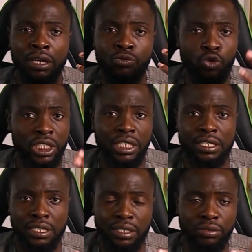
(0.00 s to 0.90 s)
the
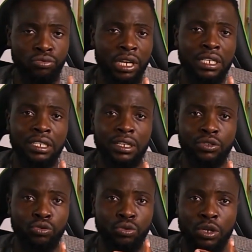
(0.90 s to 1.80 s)
questions
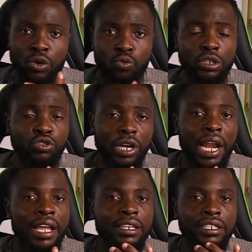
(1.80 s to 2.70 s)
related to
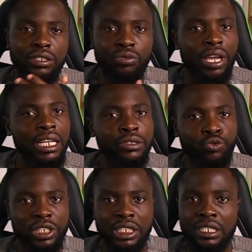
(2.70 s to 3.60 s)
what you are learning, you
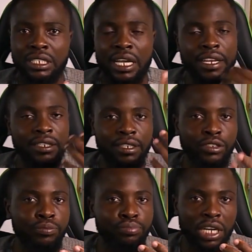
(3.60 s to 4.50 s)
get questions
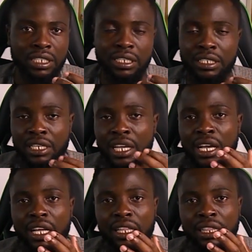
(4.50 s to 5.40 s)
and you
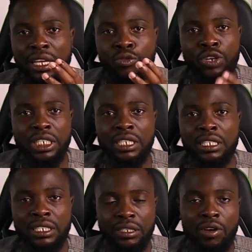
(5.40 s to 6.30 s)
practice. The
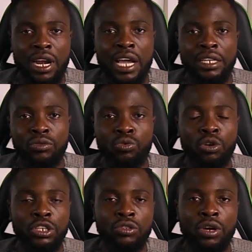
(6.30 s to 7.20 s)
questions
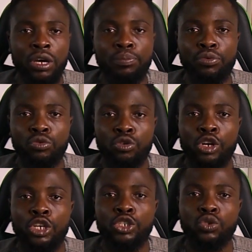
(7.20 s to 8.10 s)
online will also help
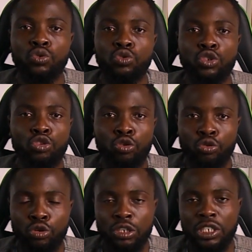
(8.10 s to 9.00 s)
you to
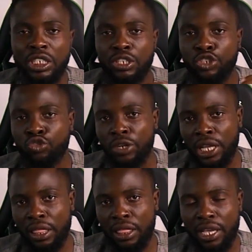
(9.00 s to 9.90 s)
know your
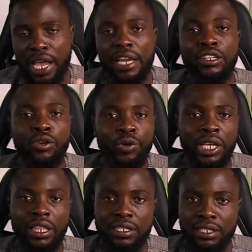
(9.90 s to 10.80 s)
strength and
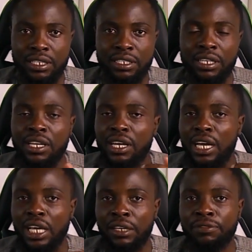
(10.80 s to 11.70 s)
your weaknesses.
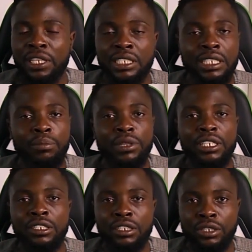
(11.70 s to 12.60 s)
If there's
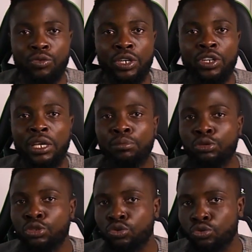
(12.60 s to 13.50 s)
something you were not
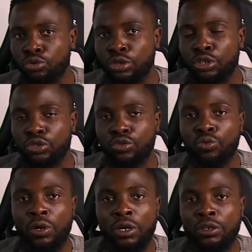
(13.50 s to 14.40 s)
able to
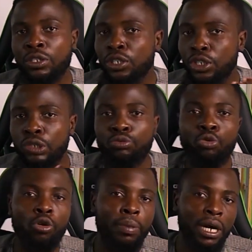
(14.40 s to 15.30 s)
do well,
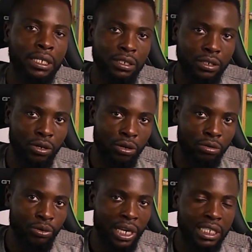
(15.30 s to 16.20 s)
you go back to
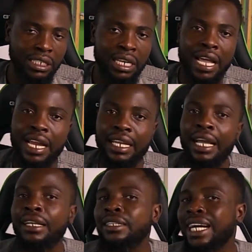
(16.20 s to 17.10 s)
your lesson
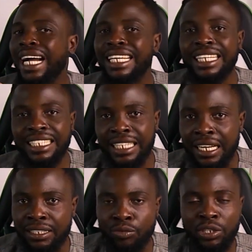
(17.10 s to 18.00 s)
and then
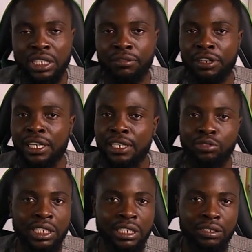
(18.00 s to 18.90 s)
understand
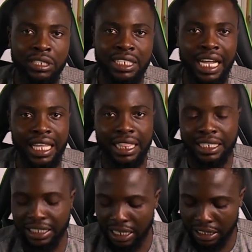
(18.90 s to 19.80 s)
whatever you did not
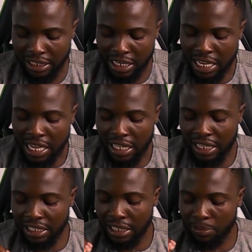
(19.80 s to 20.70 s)
understand.
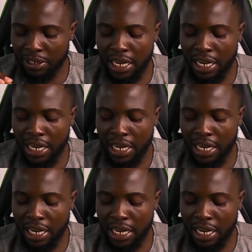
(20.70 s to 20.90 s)
The